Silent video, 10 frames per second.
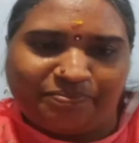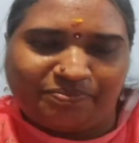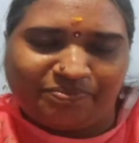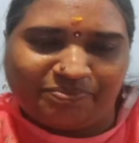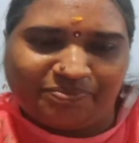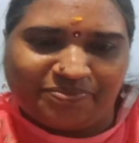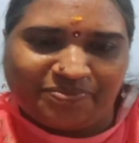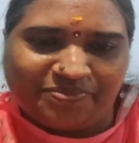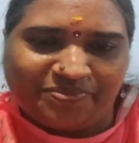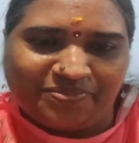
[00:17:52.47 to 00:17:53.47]

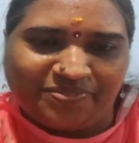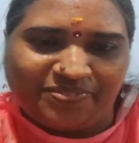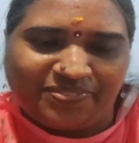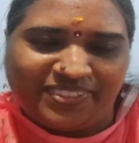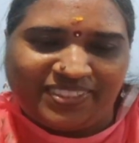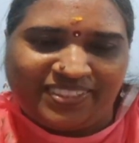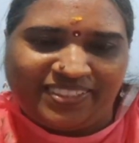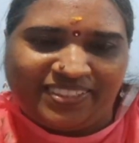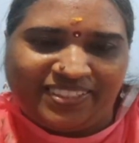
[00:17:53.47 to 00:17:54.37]
No one is speaking in this clip.